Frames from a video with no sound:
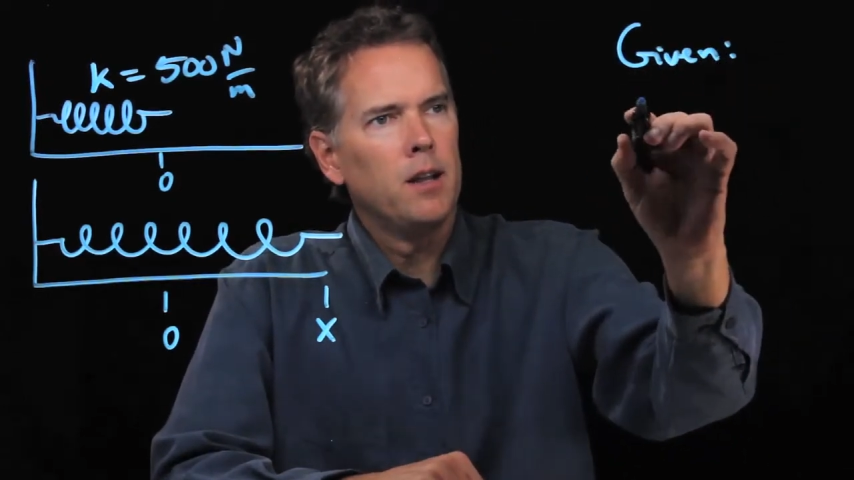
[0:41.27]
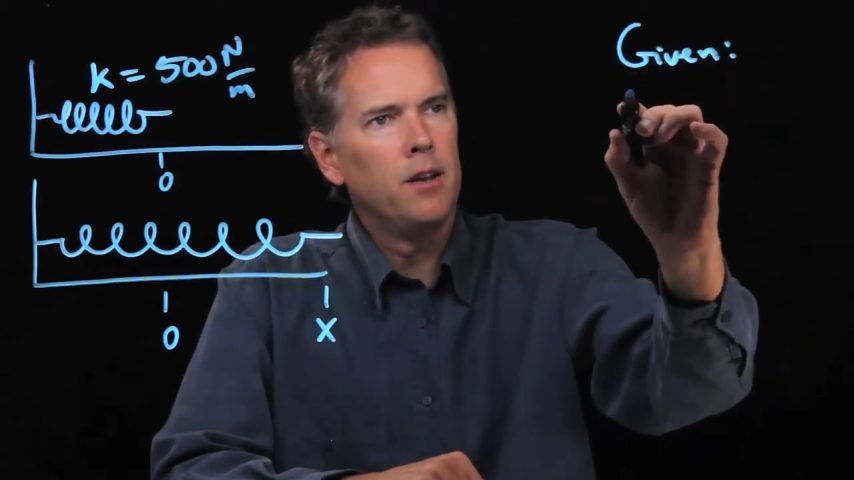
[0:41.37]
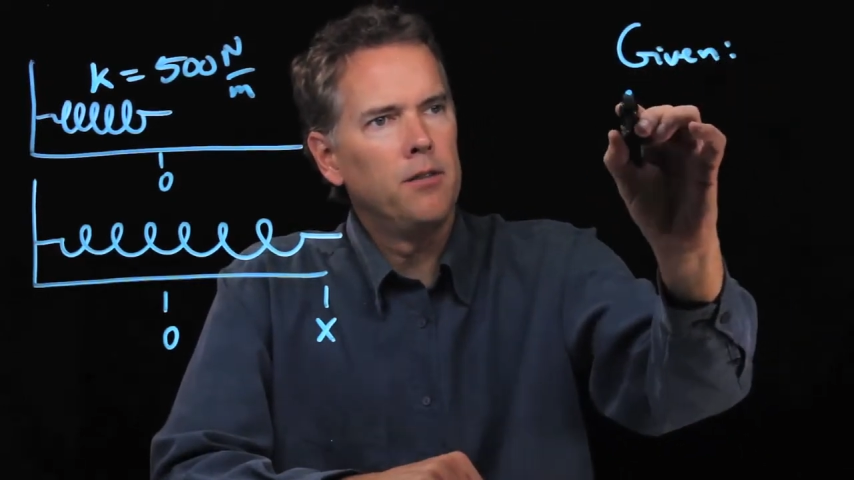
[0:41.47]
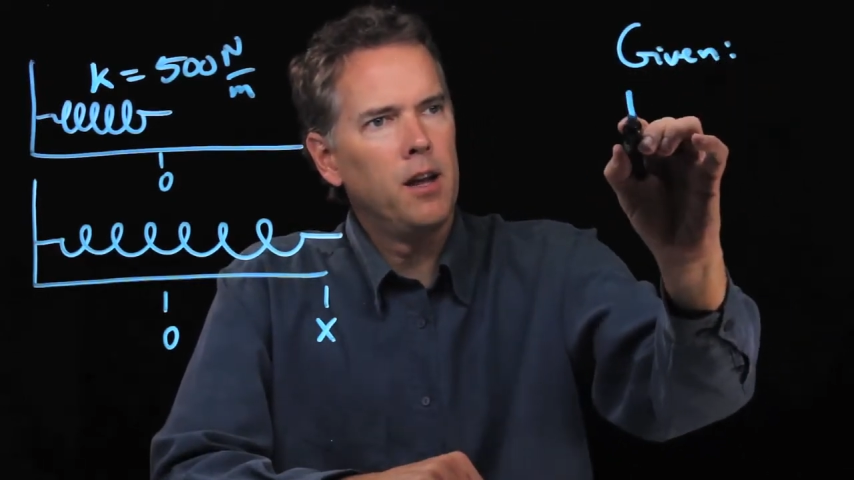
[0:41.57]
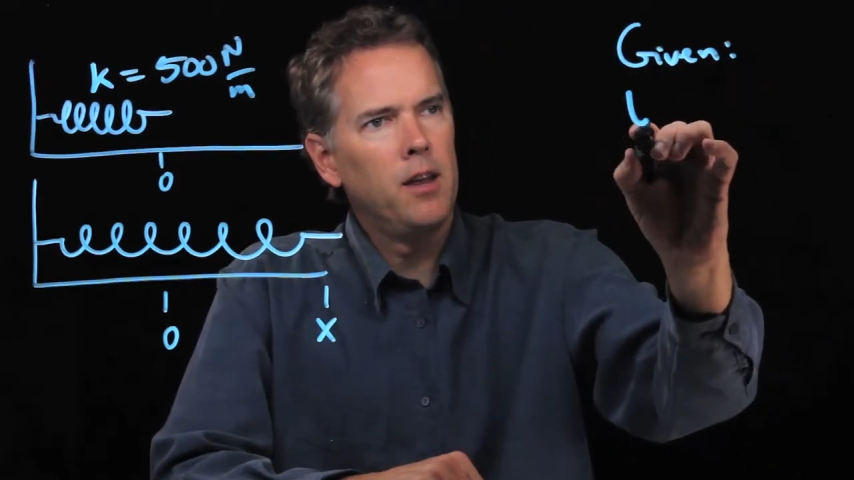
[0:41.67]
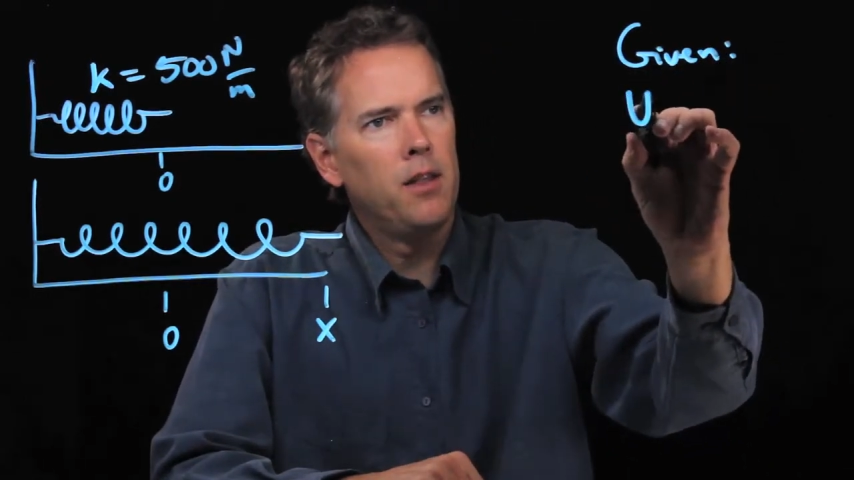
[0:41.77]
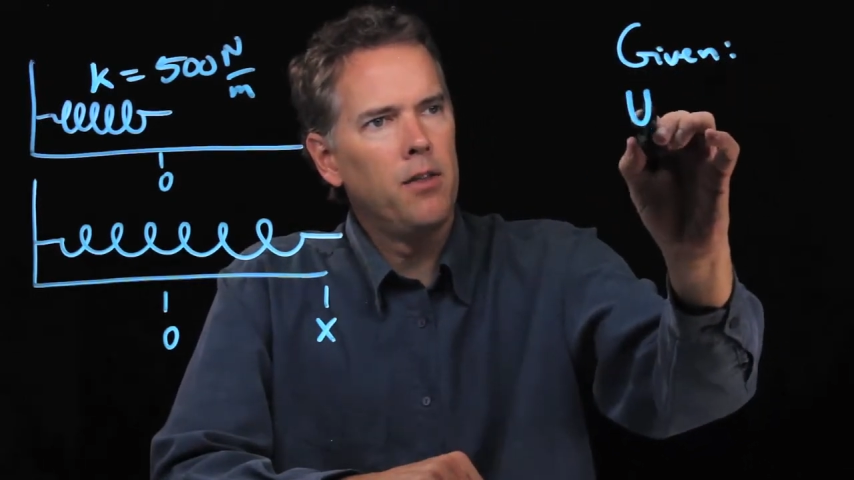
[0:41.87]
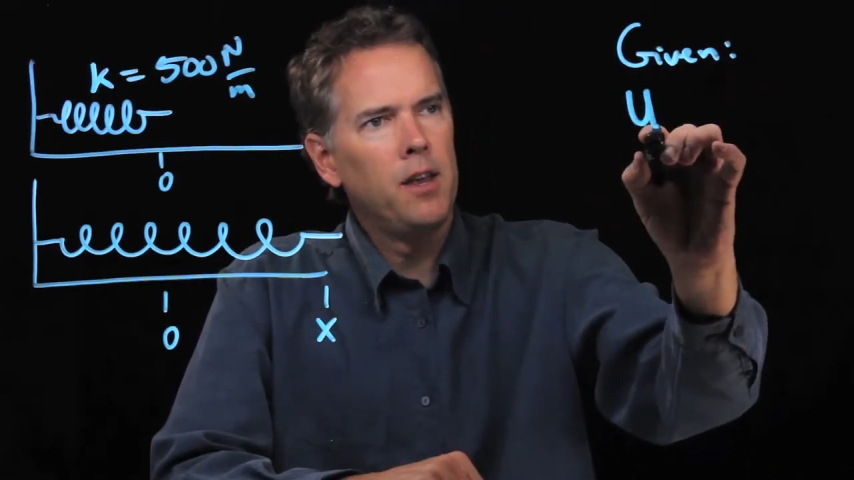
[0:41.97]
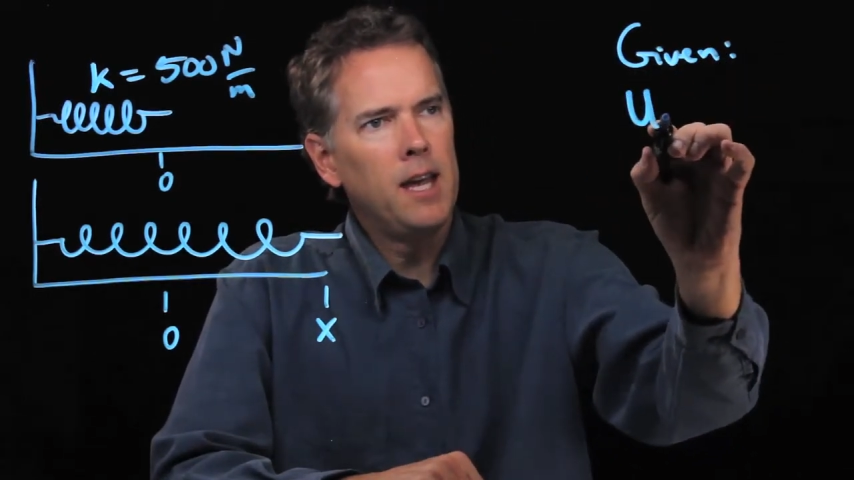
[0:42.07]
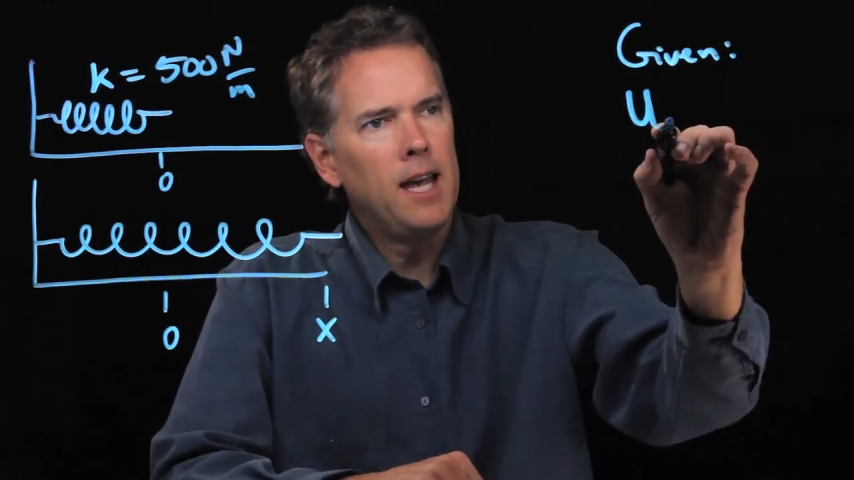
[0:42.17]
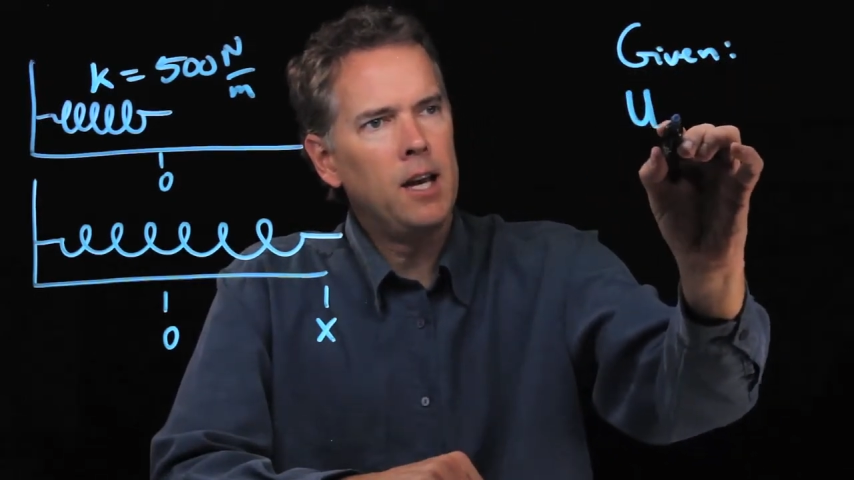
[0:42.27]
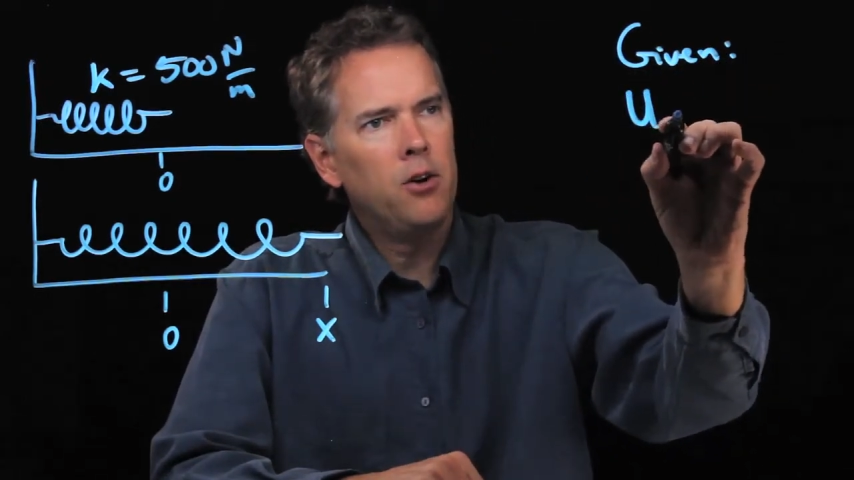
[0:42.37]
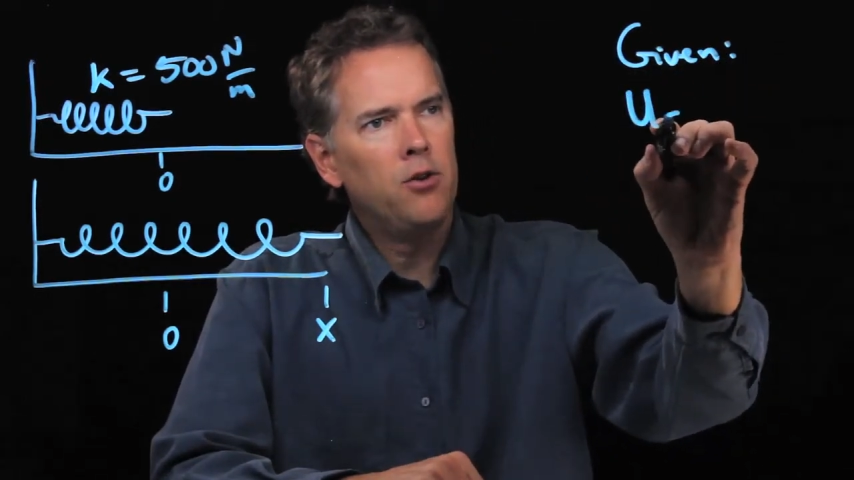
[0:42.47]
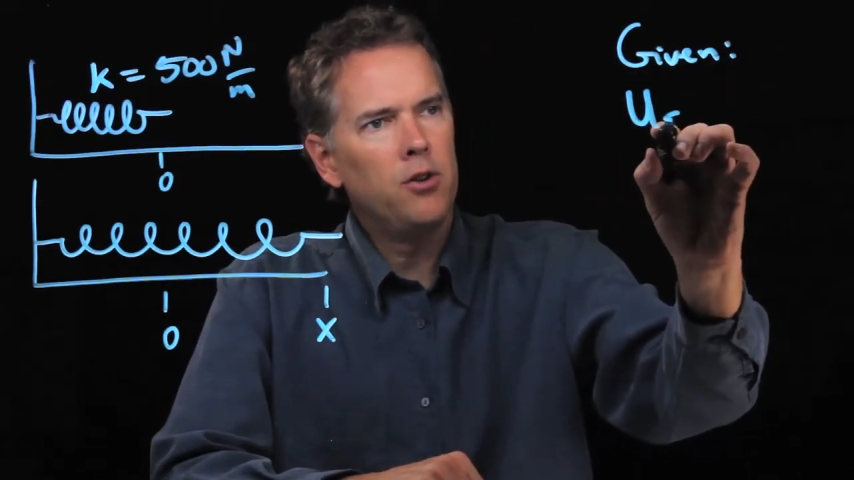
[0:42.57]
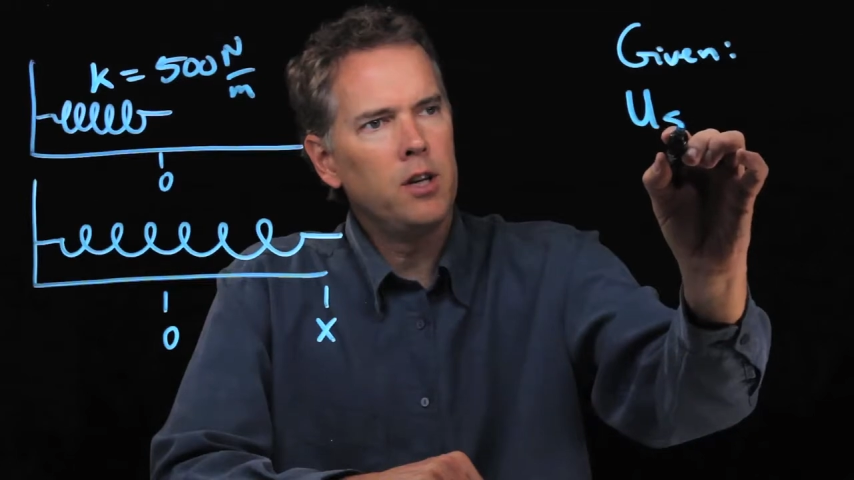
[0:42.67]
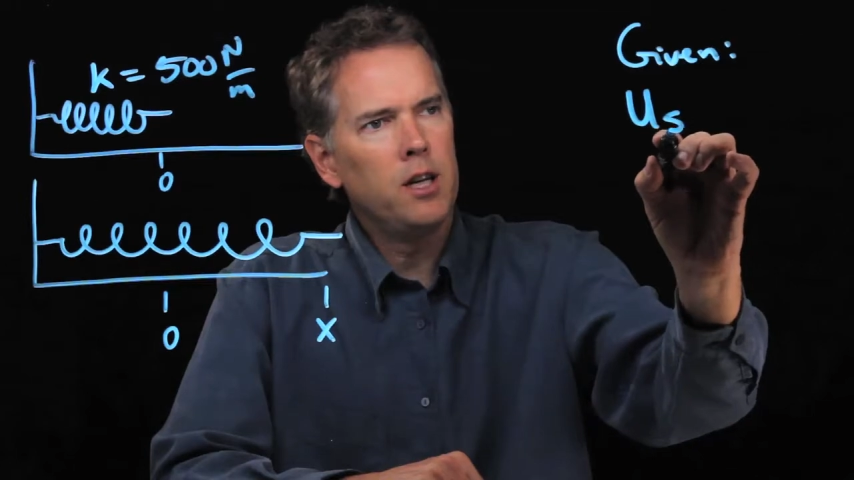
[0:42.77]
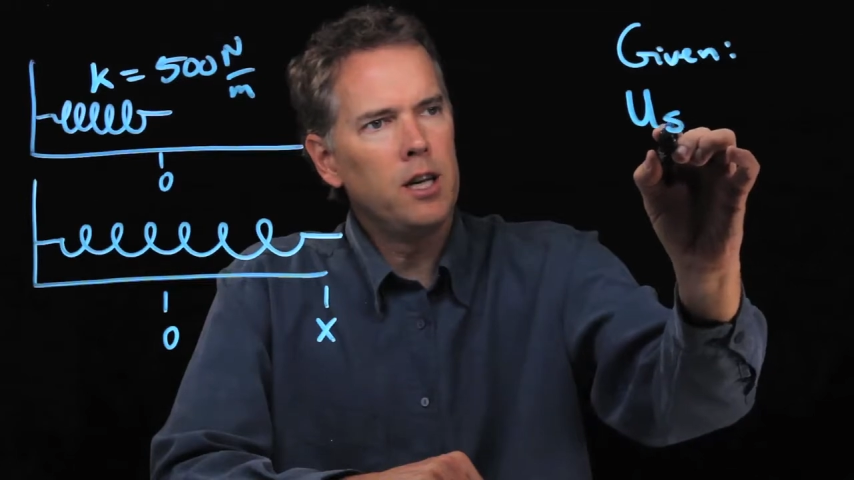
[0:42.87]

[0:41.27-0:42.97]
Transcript: let's say that the energy